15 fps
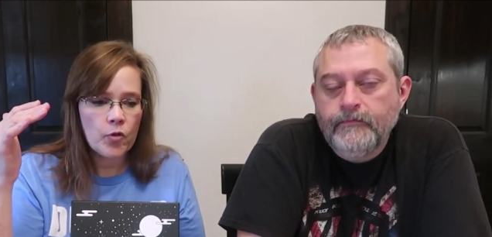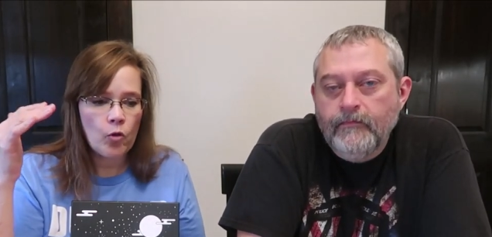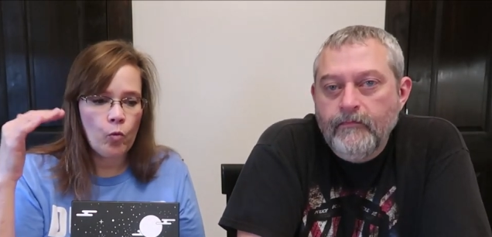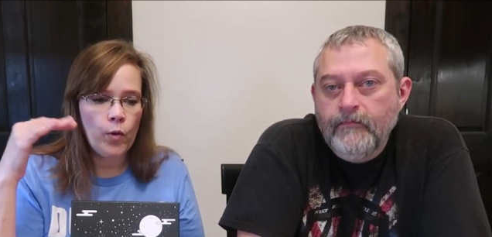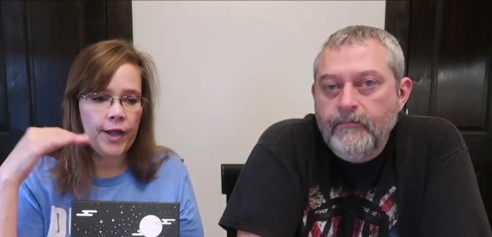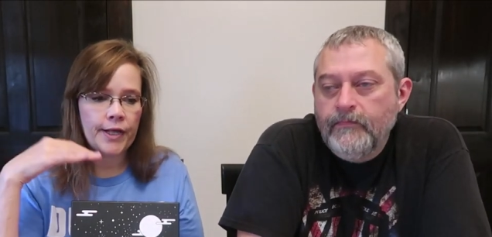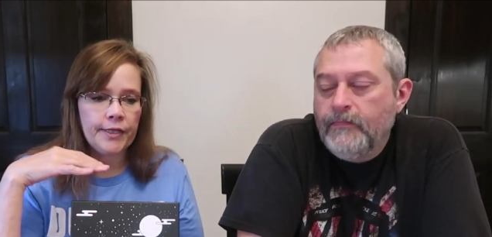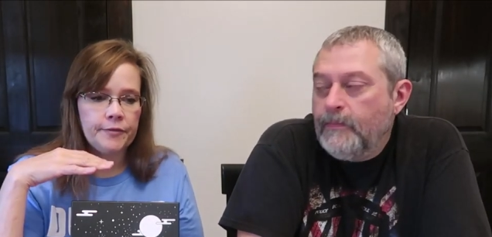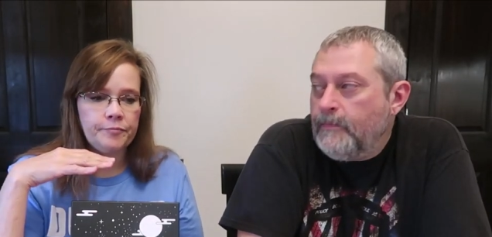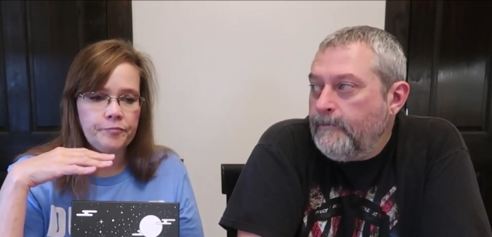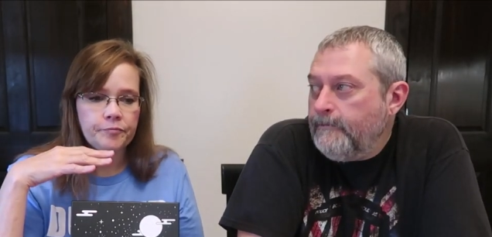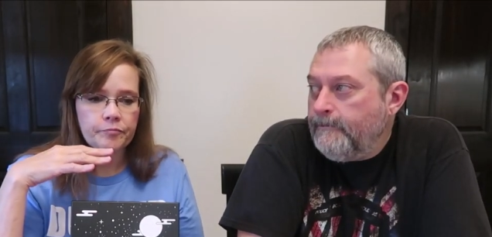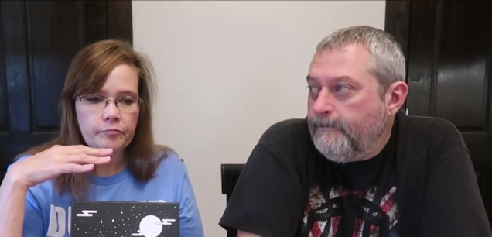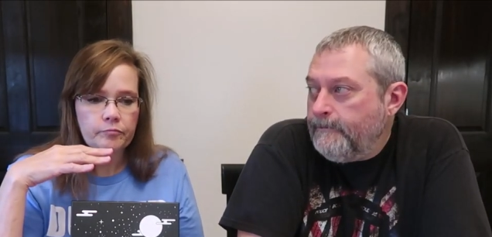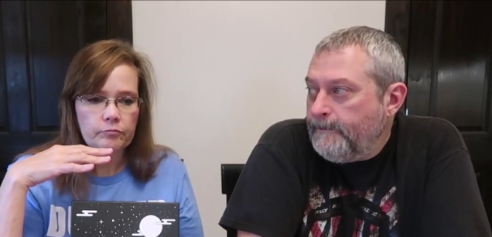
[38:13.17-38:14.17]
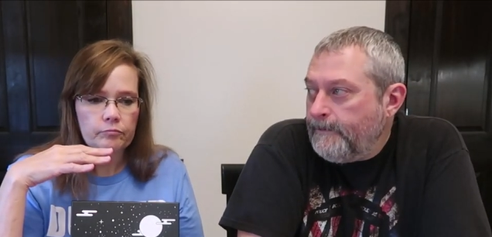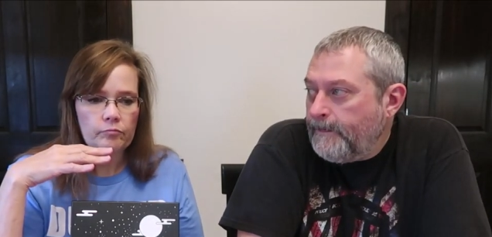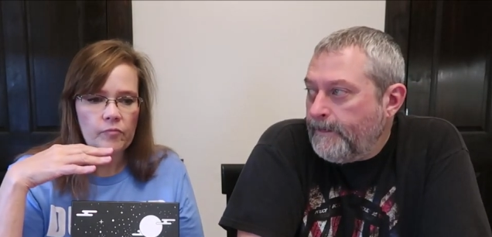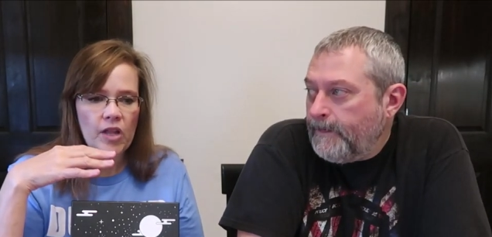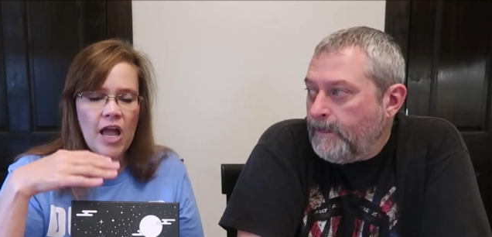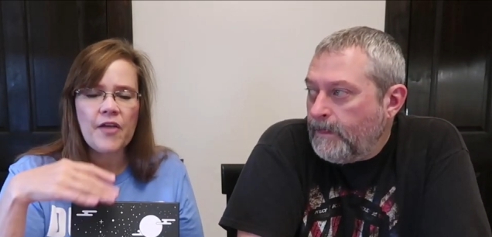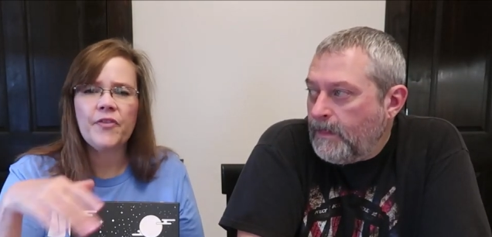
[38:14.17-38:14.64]
Speaker 1: When.
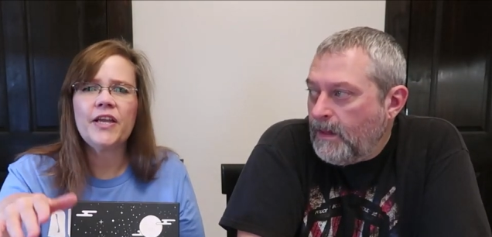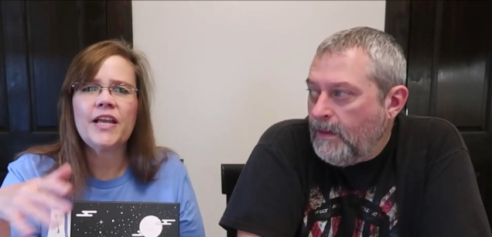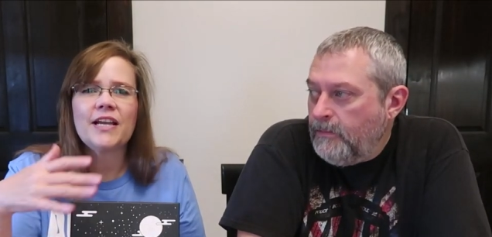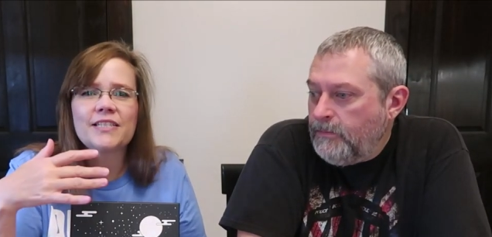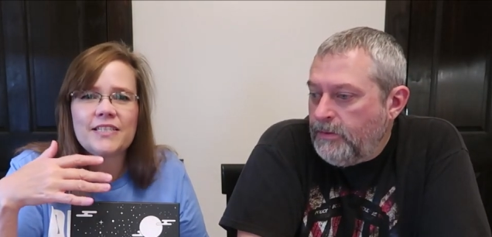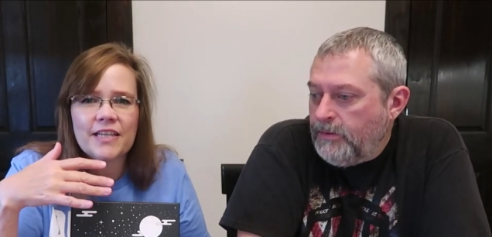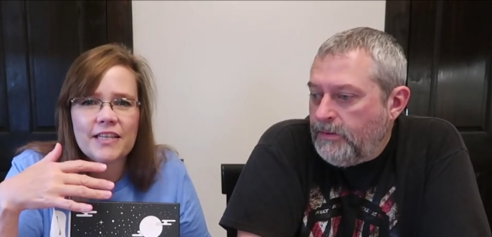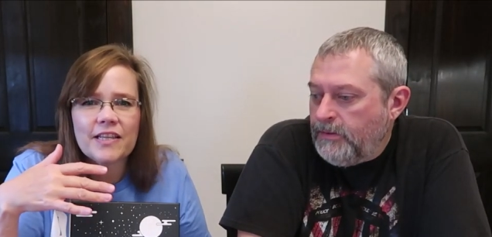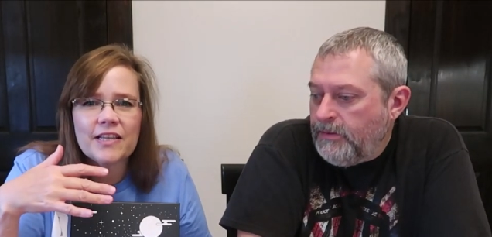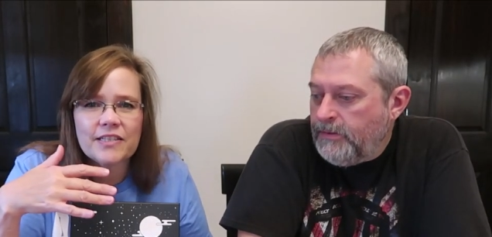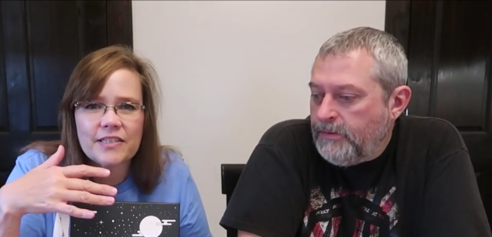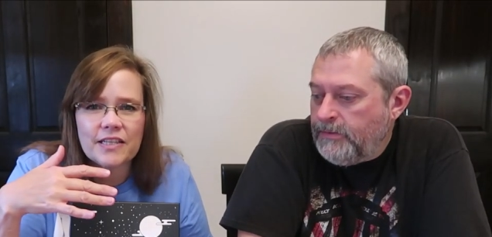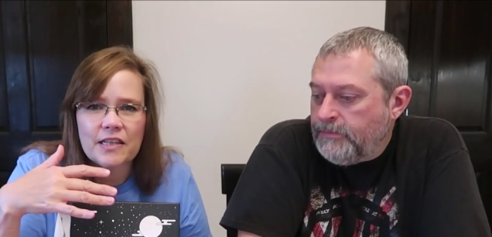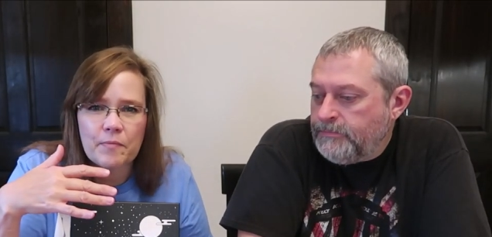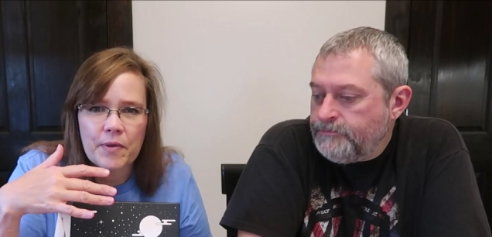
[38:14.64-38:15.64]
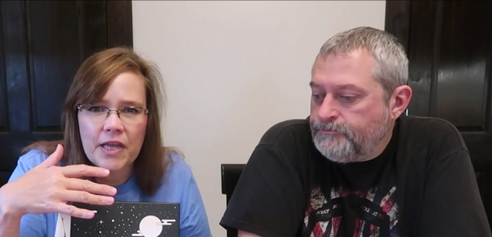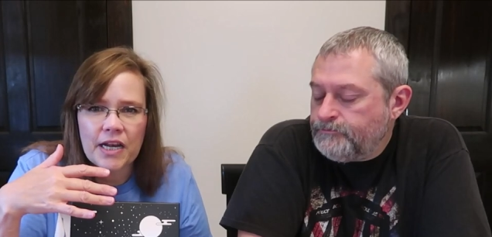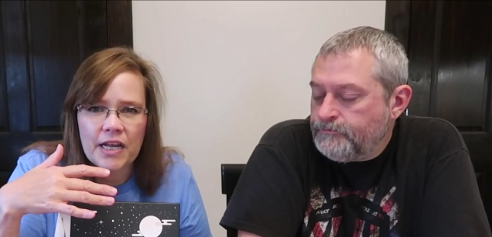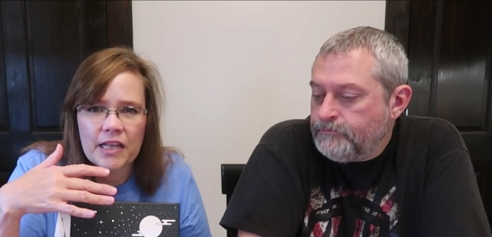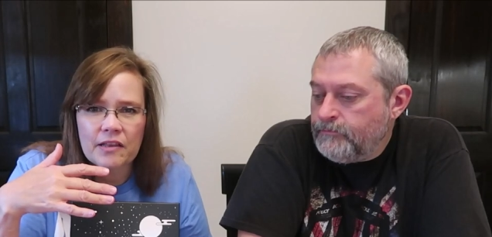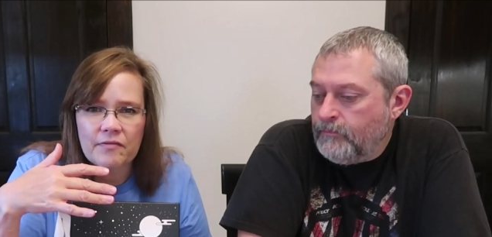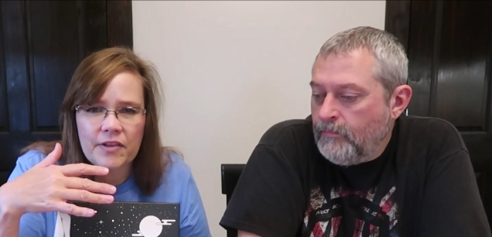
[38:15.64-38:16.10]
I think I said this at the
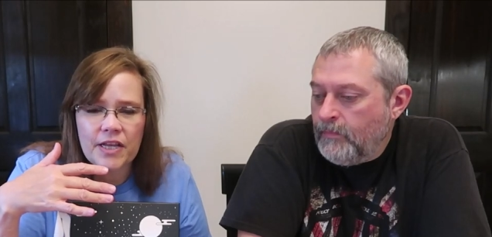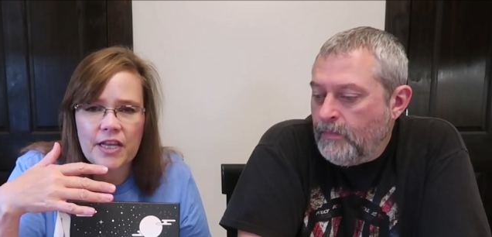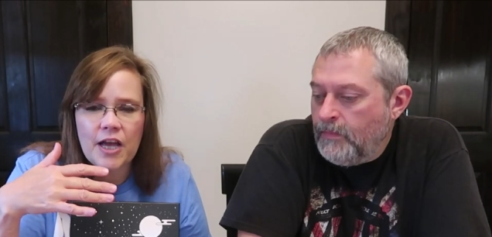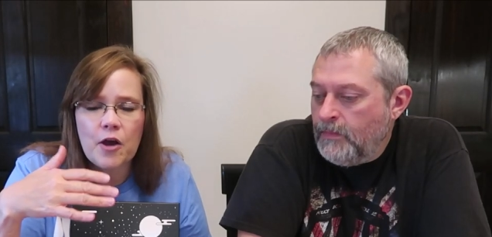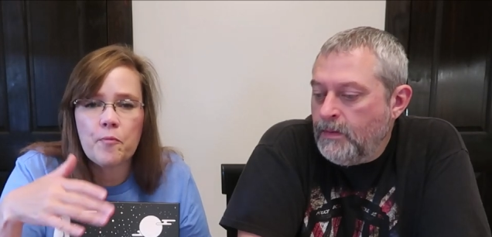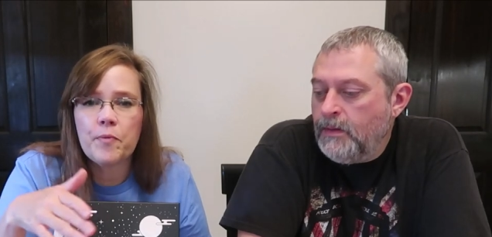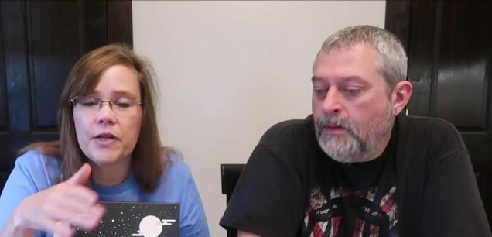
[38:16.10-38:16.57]
beginning of the video,